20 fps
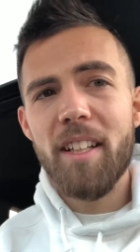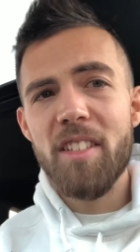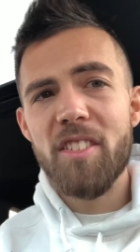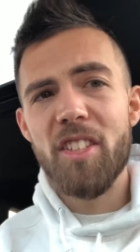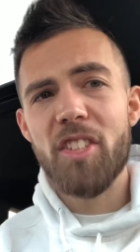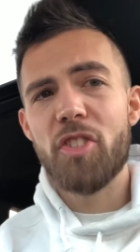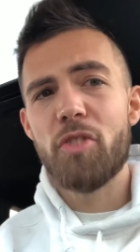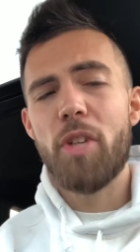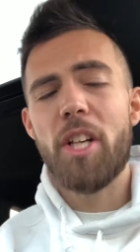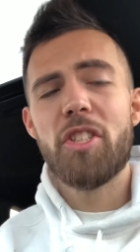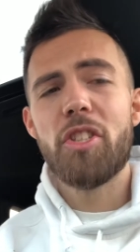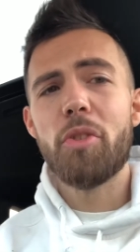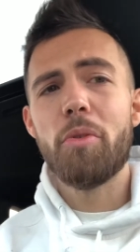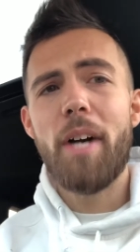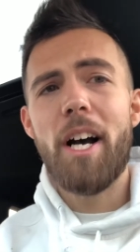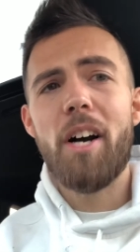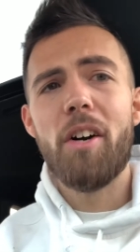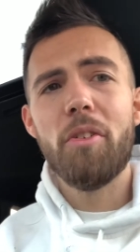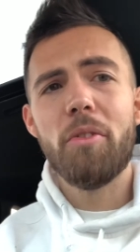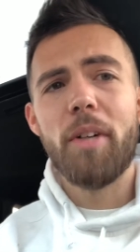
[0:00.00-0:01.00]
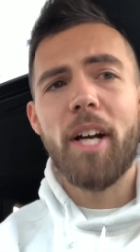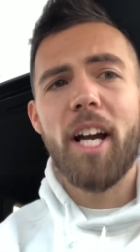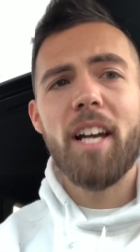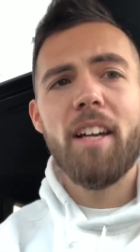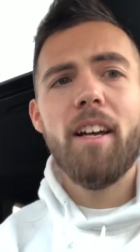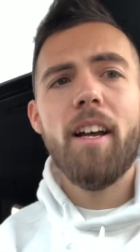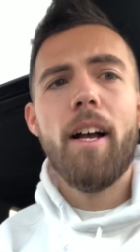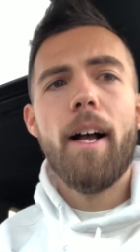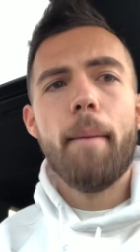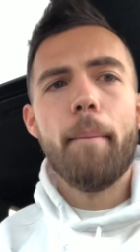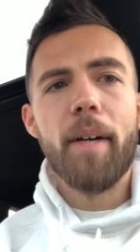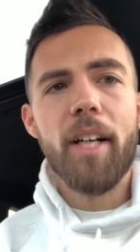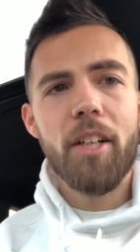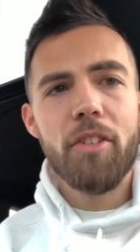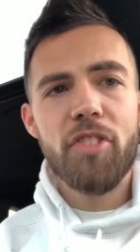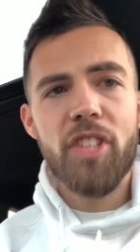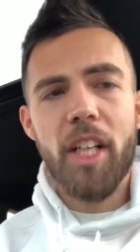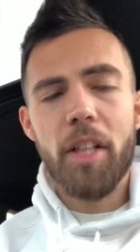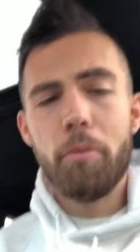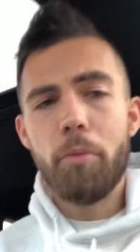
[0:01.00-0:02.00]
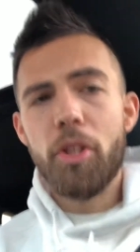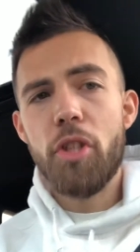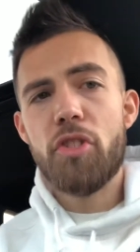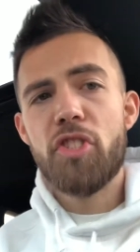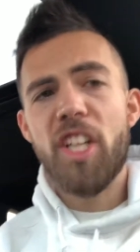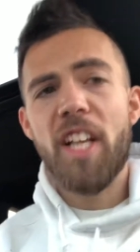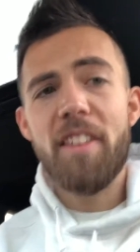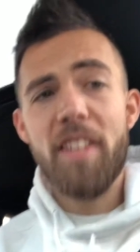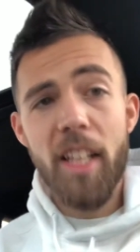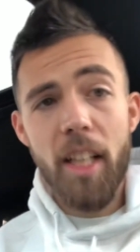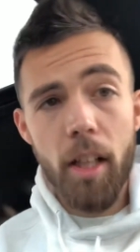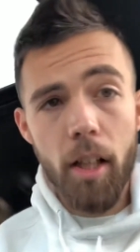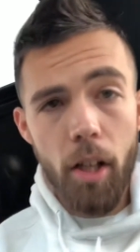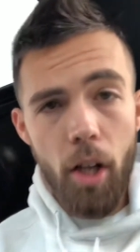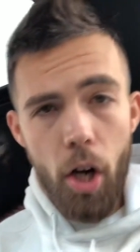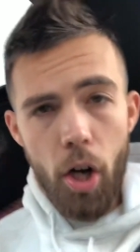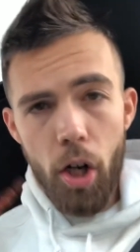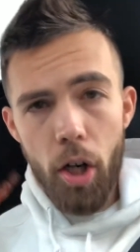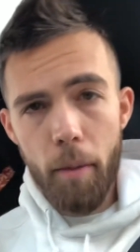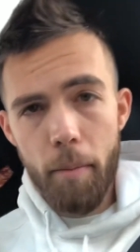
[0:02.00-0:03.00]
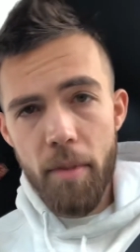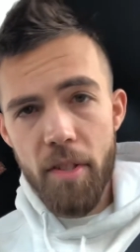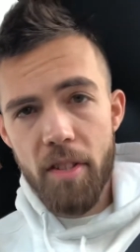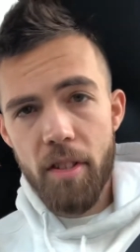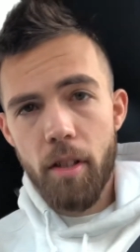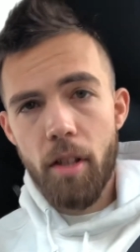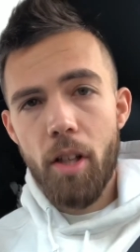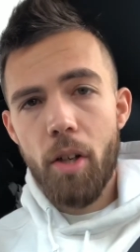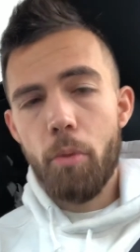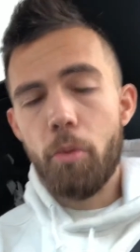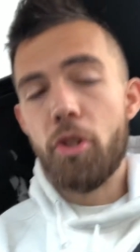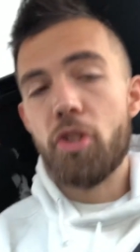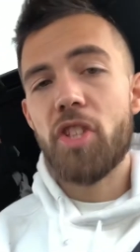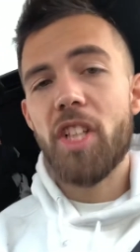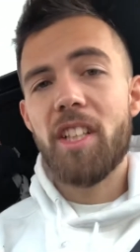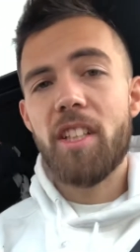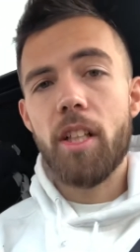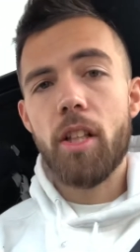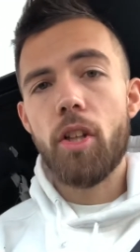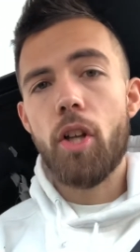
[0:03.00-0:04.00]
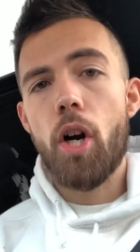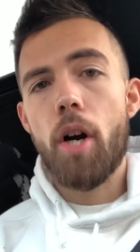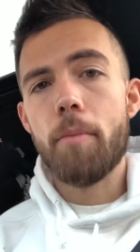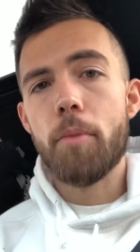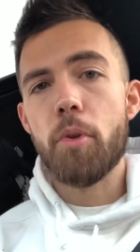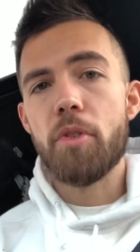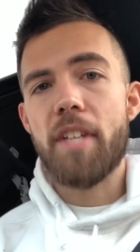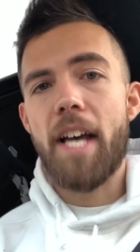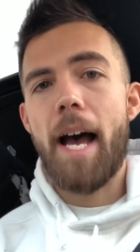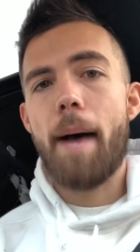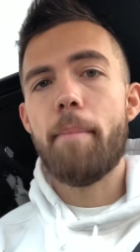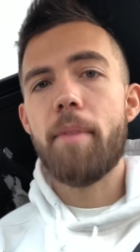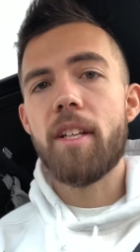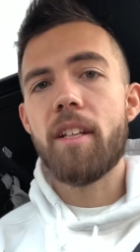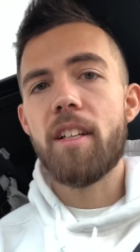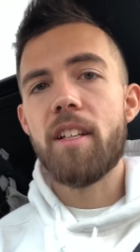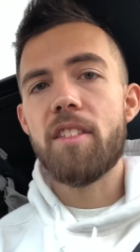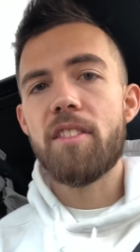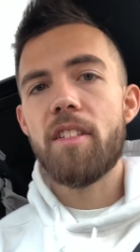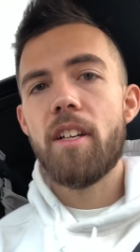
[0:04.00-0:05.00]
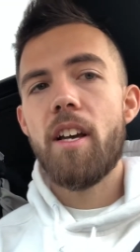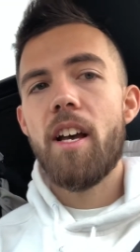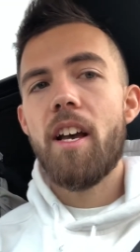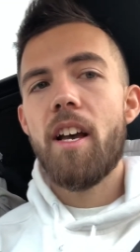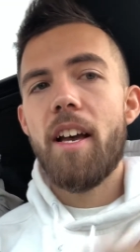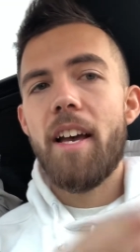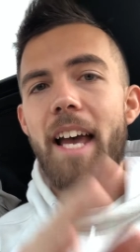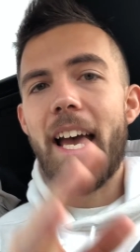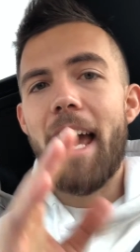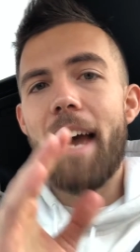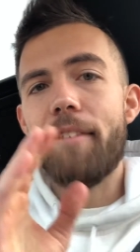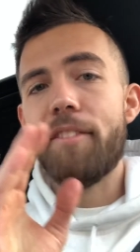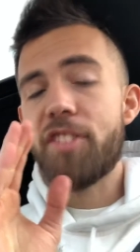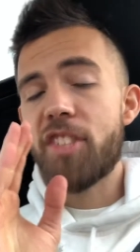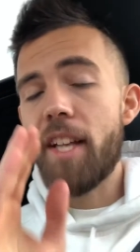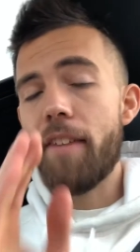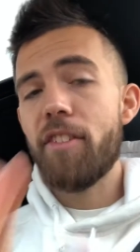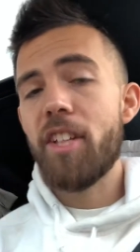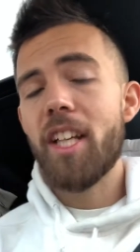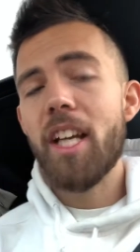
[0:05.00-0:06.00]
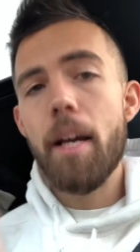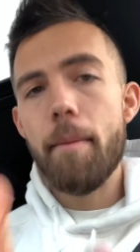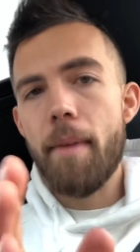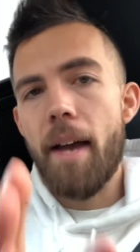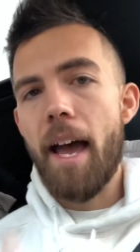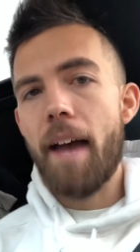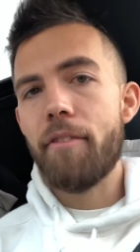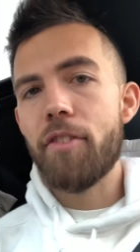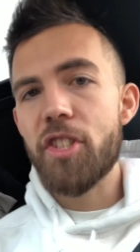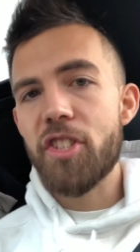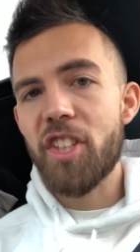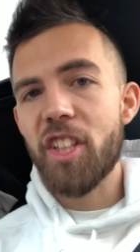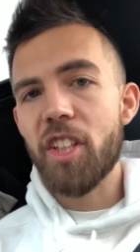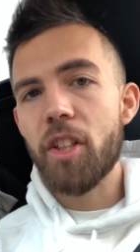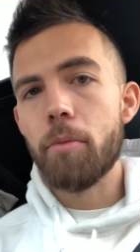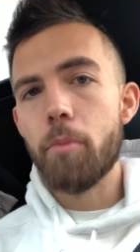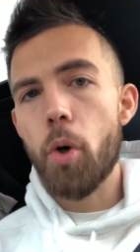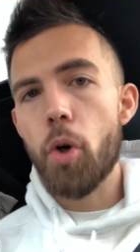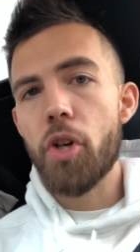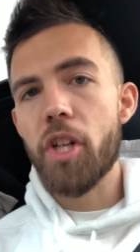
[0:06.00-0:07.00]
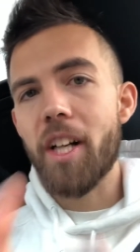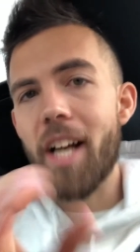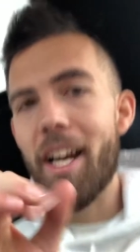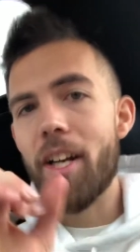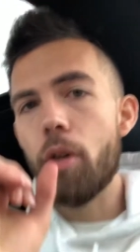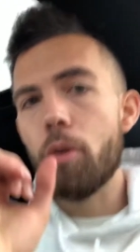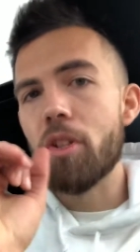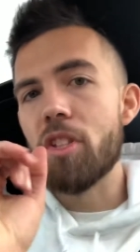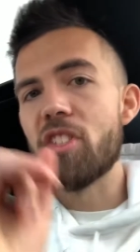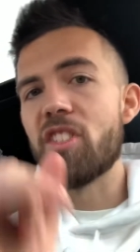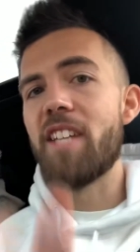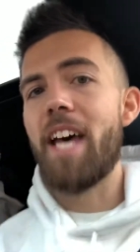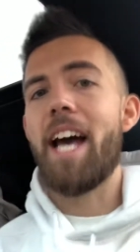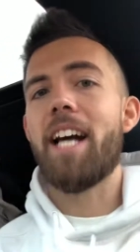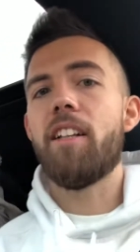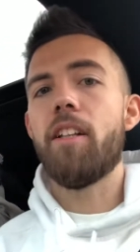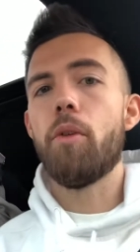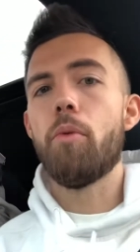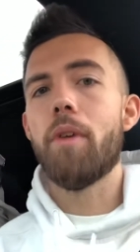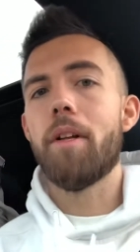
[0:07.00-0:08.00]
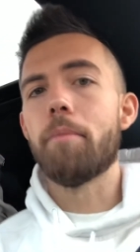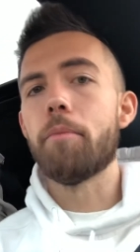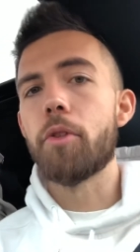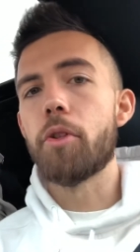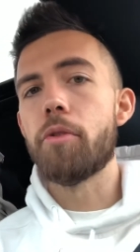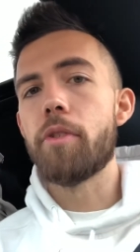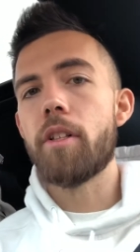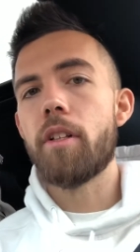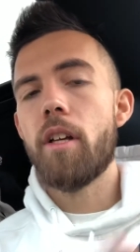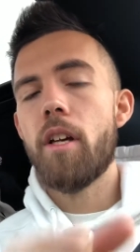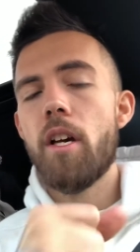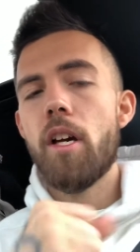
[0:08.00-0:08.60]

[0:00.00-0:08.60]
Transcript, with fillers: this stress you out, right? But understand when you set the alarms, when you set the alarms, what's happening is at 7 a.m. every single morning, I know exactly what I'm doing.